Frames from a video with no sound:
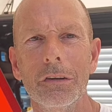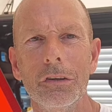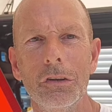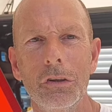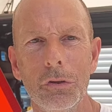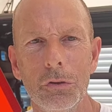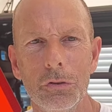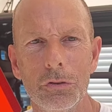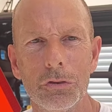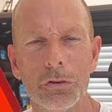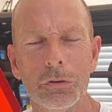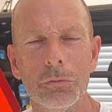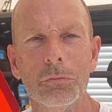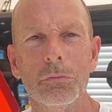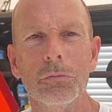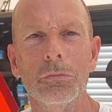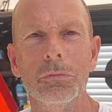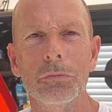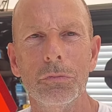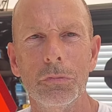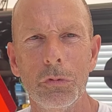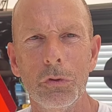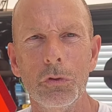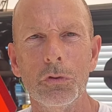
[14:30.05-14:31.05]
do
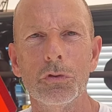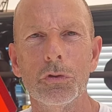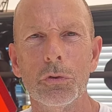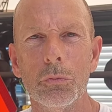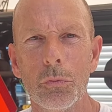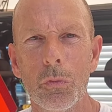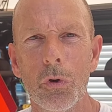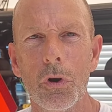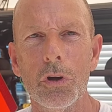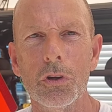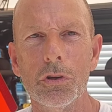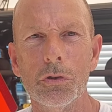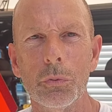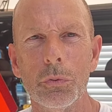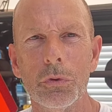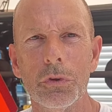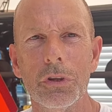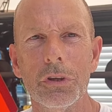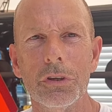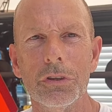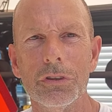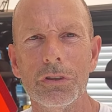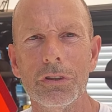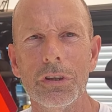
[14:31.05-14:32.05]
some runs with
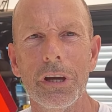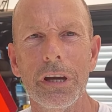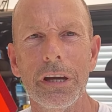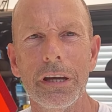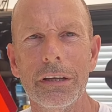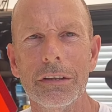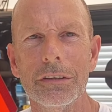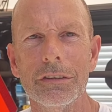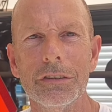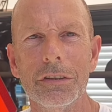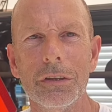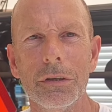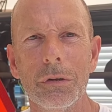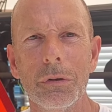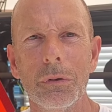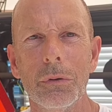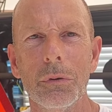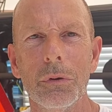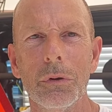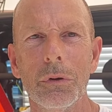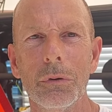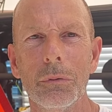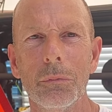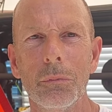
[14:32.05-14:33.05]
this thing and see
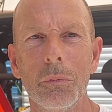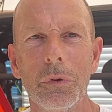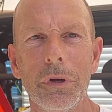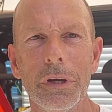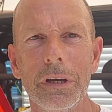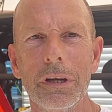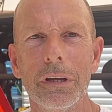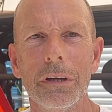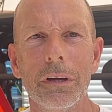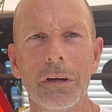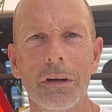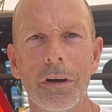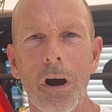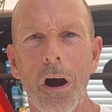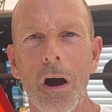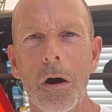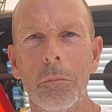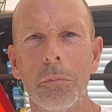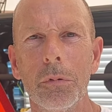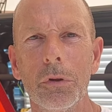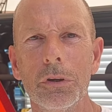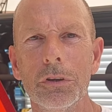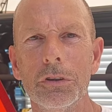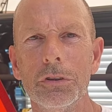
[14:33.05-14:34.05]
what we can
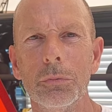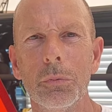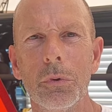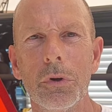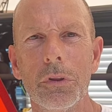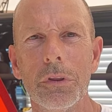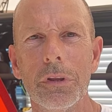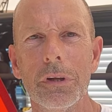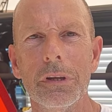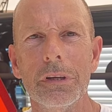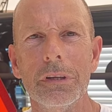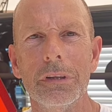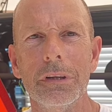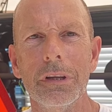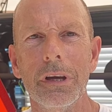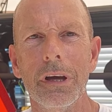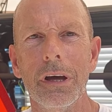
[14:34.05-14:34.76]
accomplish with it.